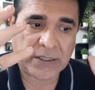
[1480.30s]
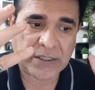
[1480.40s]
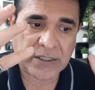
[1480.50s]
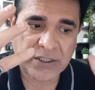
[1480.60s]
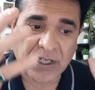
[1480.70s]

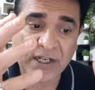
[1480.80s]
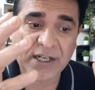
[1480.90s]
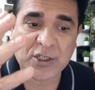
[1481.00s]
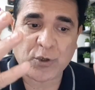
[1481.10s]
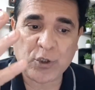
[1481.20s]
Sun
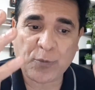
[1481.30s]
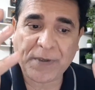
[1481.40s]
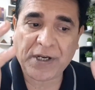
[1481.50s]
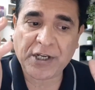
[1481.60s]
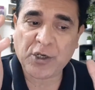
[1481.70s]
is going to
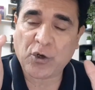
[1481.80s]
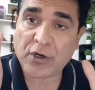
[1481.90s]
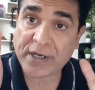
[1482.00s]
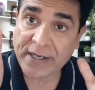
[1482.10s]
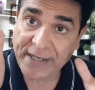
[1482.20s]
be in
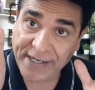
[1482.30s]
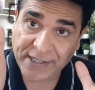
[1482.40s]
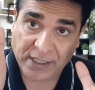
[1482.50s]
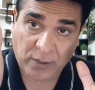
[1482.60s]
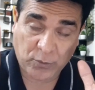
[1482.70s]
your
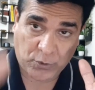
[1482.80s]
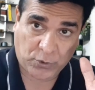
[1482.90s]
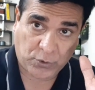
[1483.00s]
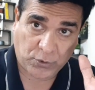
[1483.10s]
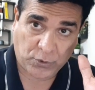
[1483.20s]
8th
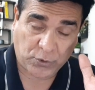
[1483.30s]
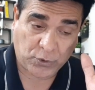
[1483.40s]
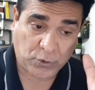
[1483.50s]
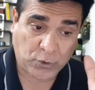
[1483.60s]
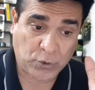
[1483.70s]
house.
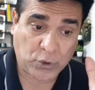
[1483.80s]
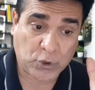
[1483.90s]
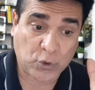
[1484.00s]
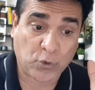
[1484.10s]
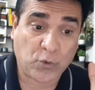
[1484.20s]

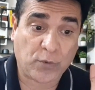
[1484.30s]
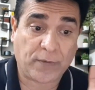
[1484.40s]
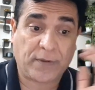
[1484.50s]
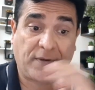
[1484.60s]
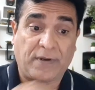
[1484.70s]
So
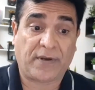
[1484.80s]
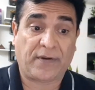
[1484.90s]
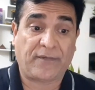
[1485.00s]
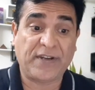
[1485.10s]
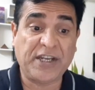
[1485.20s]

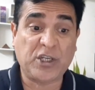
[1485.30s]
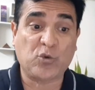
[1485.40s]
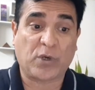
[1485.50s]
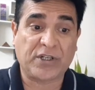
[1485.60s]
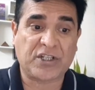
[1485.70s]
we need
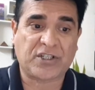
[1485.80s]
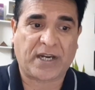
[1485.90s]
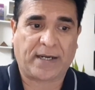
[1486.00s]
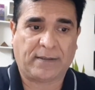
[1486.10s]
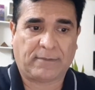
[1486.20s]
to
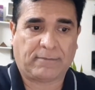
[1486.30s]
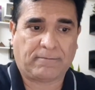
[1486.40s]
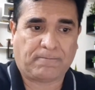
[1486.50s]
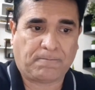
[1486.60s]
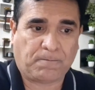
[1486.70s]
understand
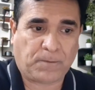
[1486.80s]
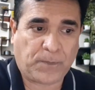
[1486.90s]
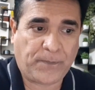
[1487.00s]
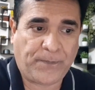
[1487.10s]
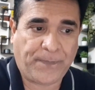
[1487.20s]

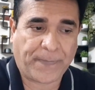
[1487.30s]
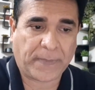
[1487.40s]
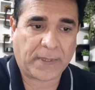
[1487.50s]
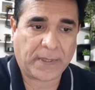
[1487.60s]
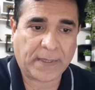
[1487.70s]

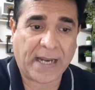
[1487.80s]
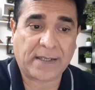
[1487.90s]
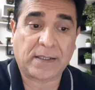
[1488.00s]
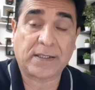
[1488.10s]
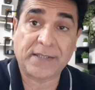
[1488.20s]

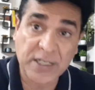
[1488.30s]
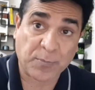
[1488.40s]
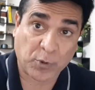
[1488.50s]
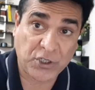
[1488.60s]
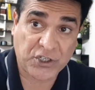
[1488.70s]
that this
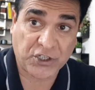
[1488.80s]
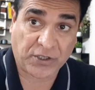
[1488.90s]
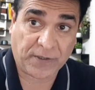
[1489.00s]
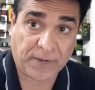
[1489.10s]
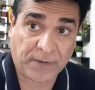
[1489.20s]

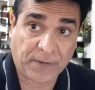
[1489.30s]
position,